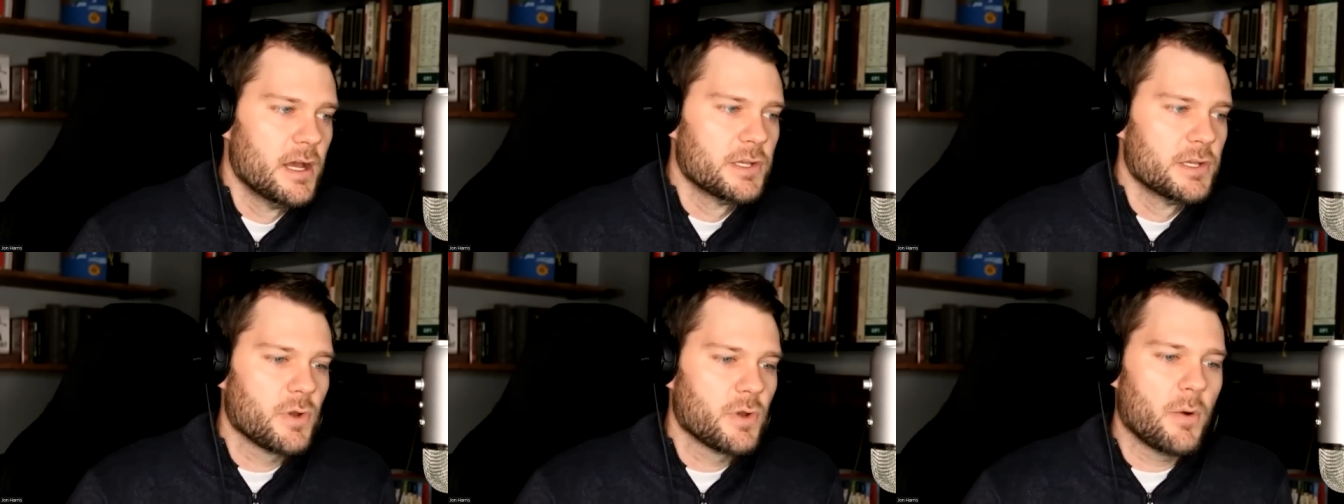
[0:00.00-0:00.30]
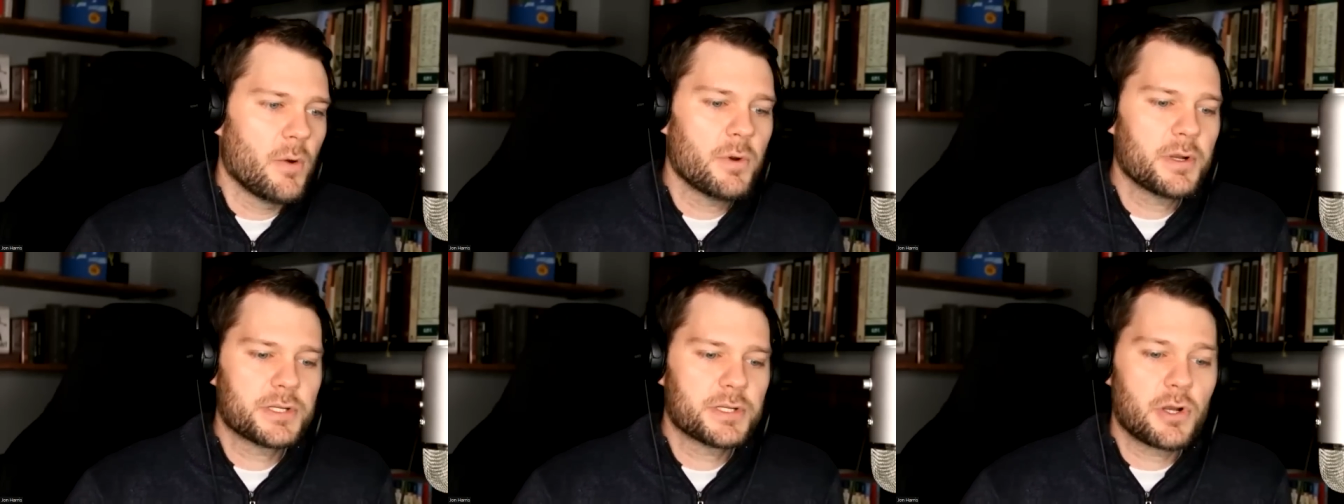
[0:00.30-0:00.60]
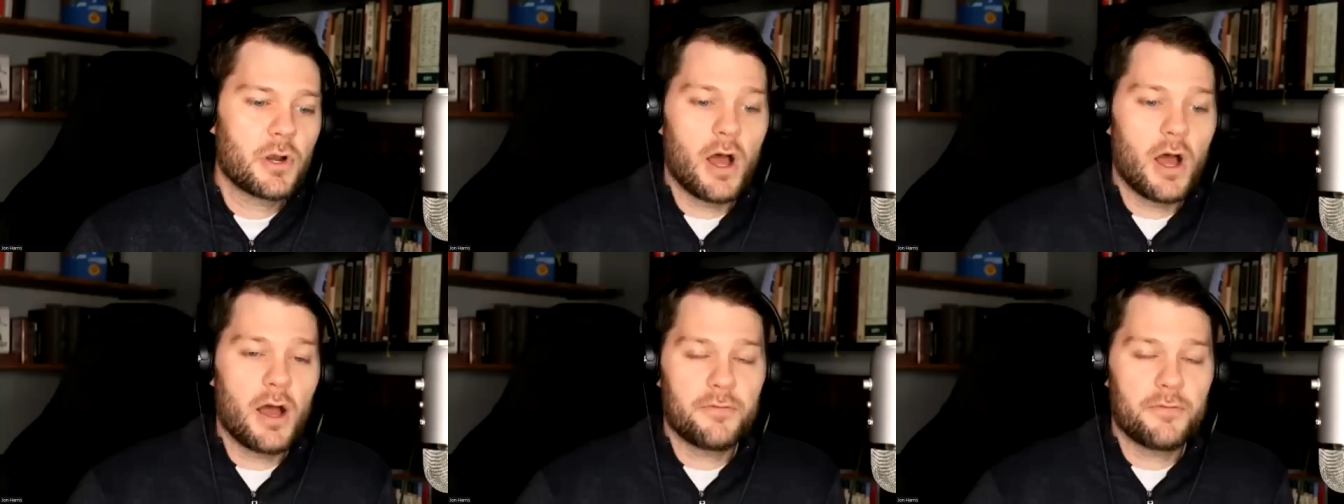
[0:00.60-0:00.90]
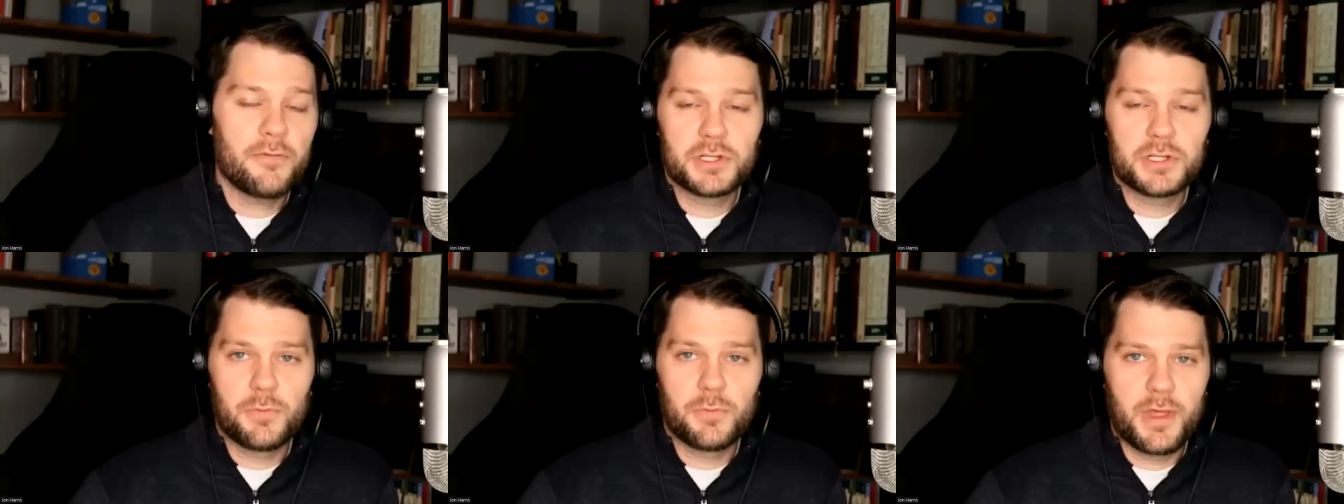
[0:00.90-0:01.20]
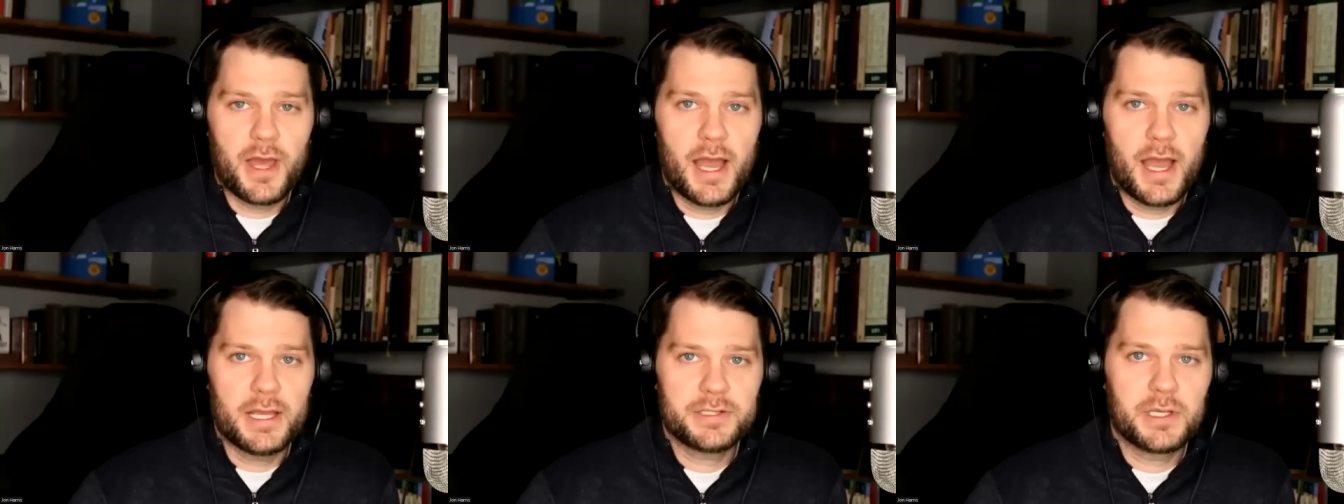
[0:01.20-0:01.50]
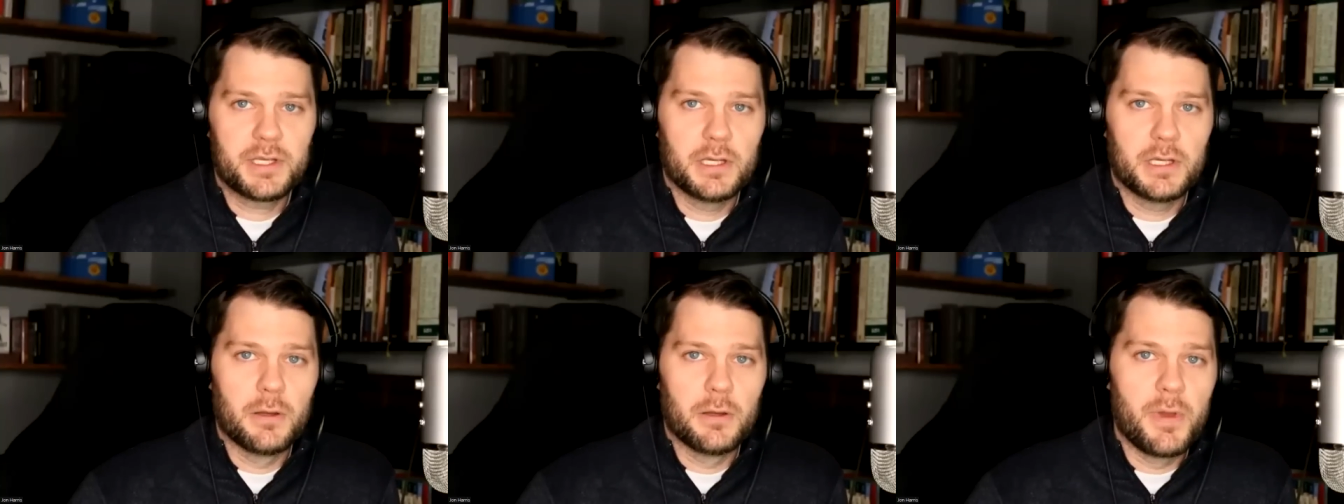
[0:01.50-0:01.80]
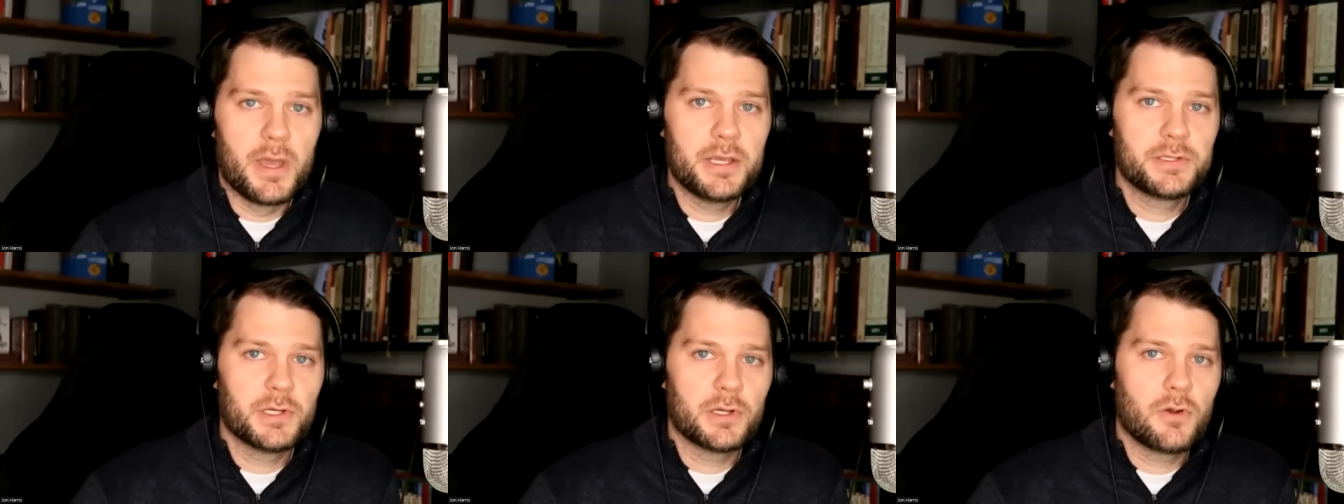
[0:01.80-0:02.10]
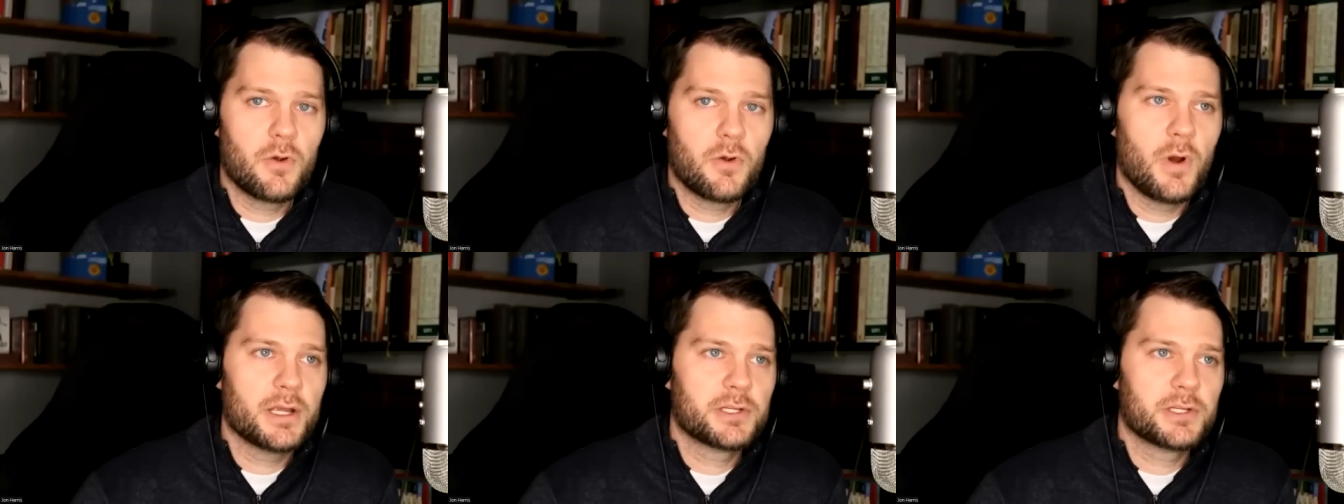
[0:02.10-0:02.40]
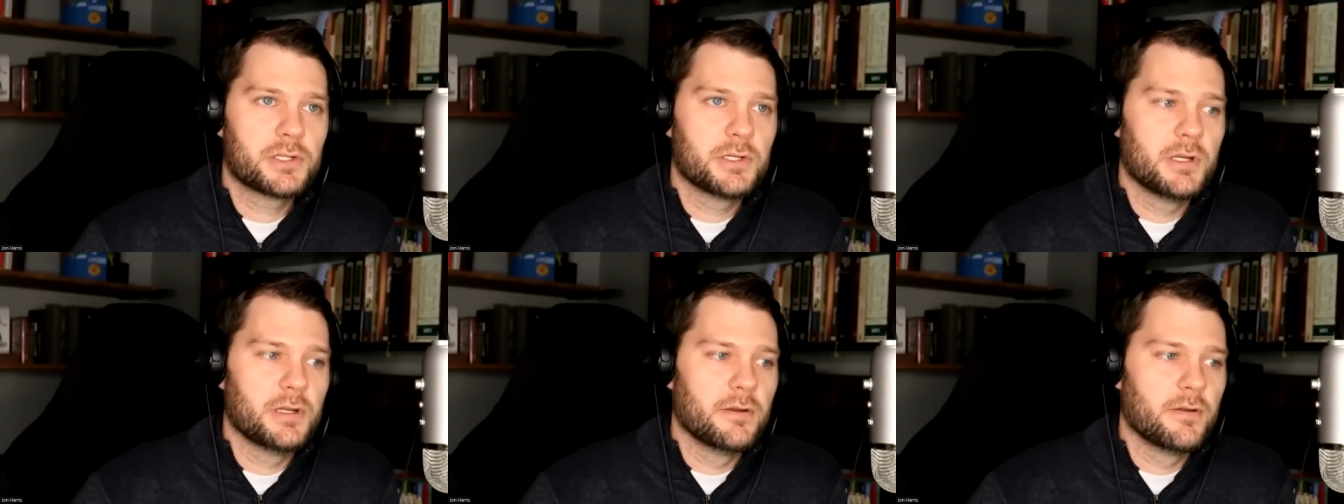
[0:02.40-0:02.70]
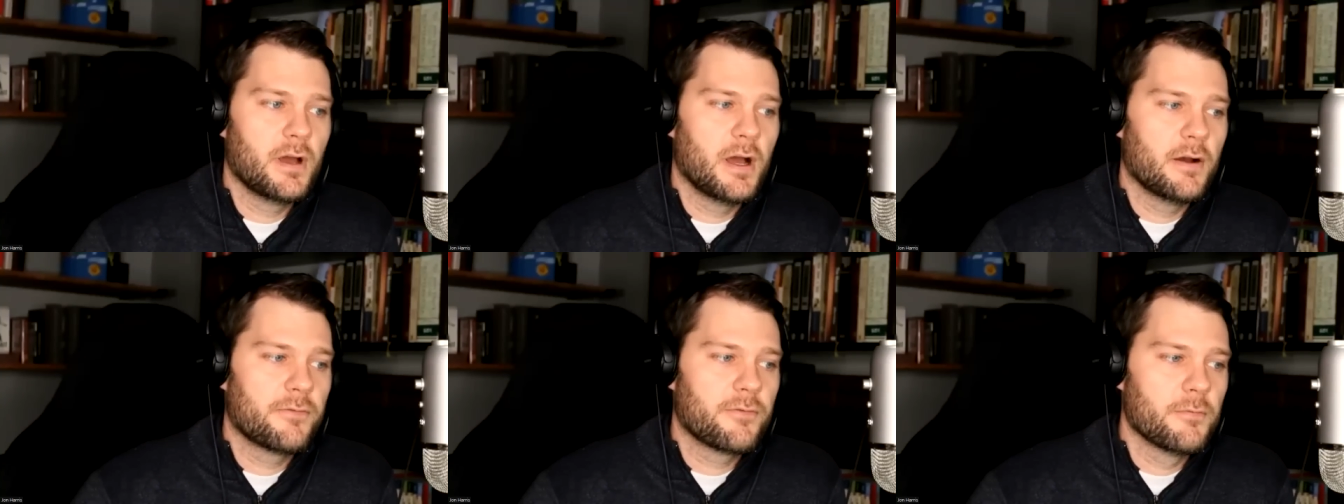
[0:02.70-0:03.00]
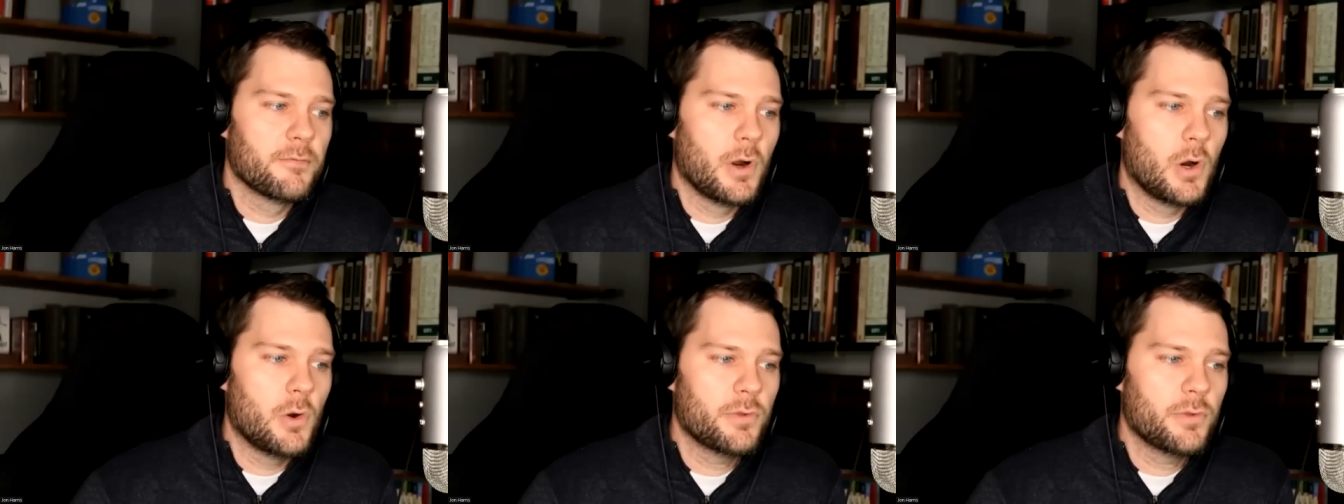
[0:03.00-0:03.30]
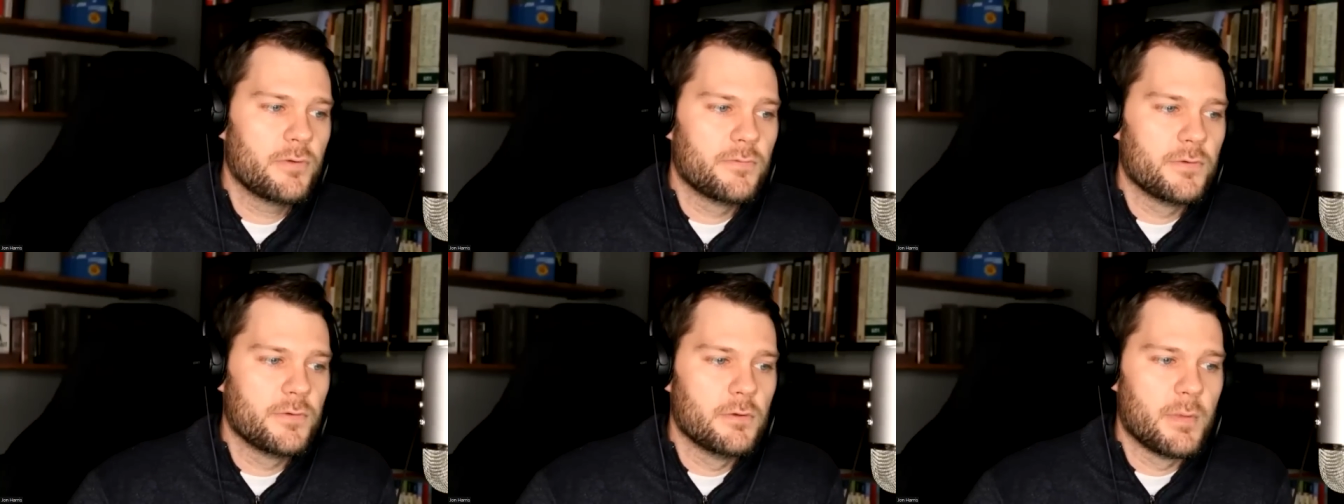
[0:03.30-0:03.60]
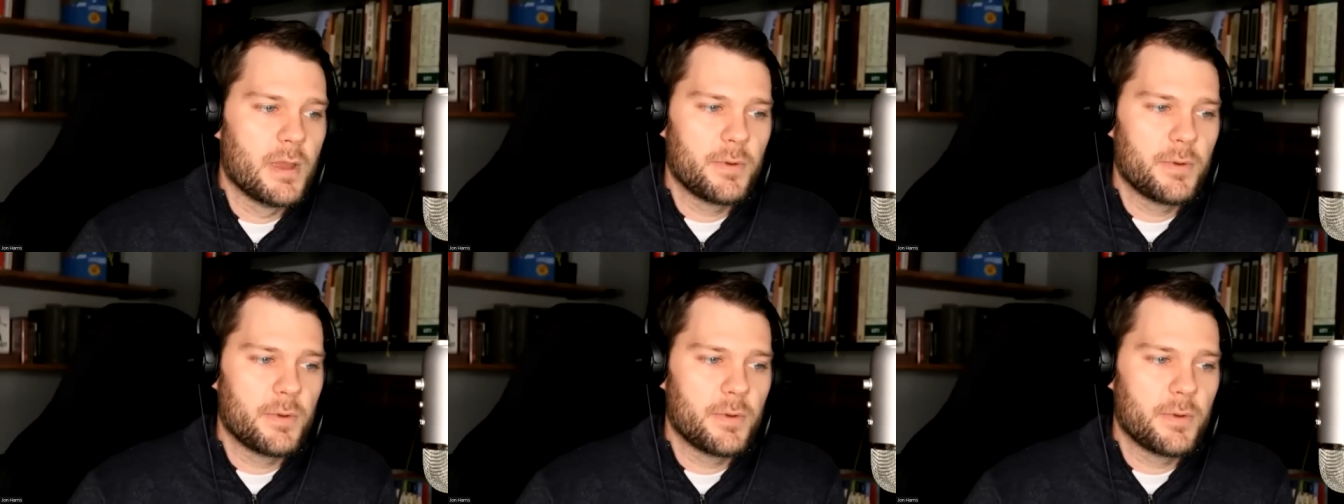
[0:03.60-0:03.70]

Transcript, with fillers: So I want to start off just with asking a basic question uh, for both of you.